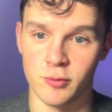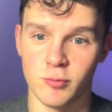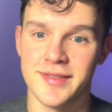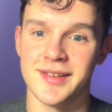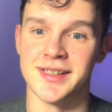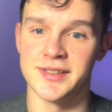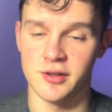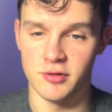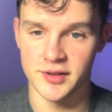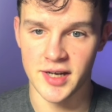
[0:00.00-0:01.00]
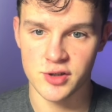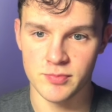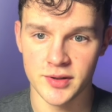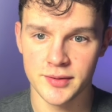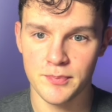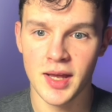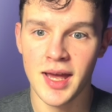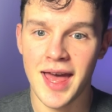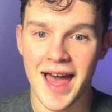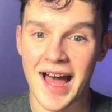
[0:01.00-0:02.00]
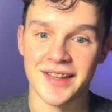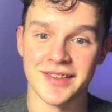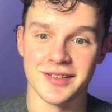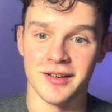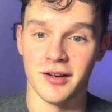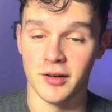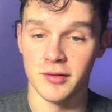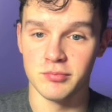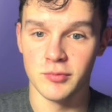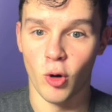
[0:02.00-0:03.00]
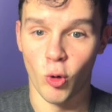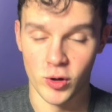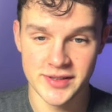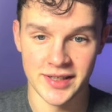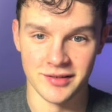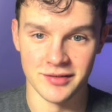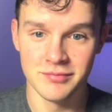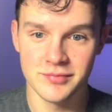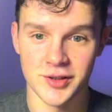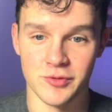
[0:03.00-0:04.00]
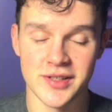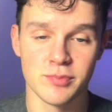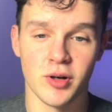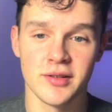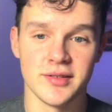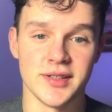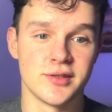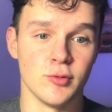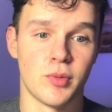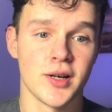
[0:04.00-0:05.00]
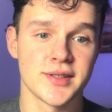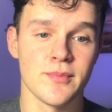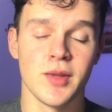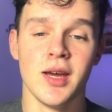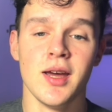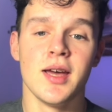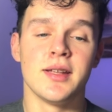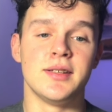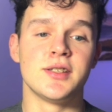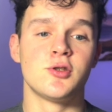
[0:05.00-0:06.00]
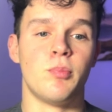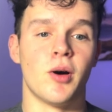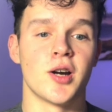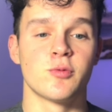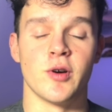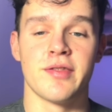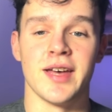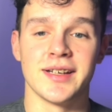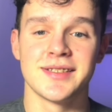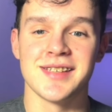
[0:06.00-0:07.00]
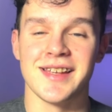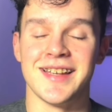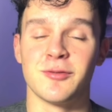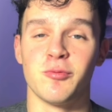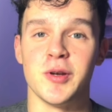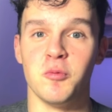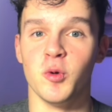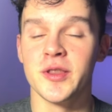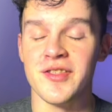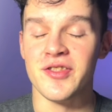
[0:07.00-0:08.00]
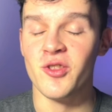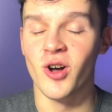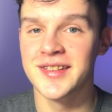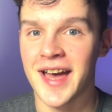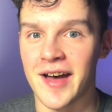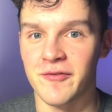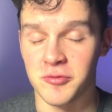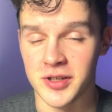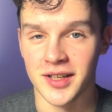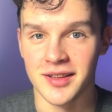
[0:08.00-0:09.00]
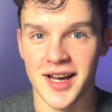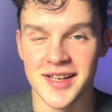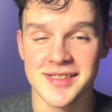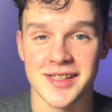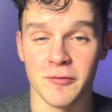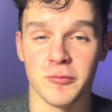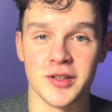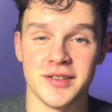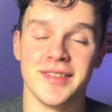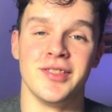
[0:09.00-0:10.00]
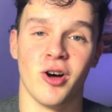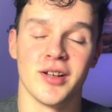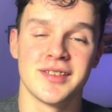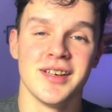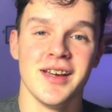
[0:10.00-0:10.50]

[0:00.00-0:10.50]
with insecure attachment and or single, so this part, these two parts were things that we would not have realized if we did not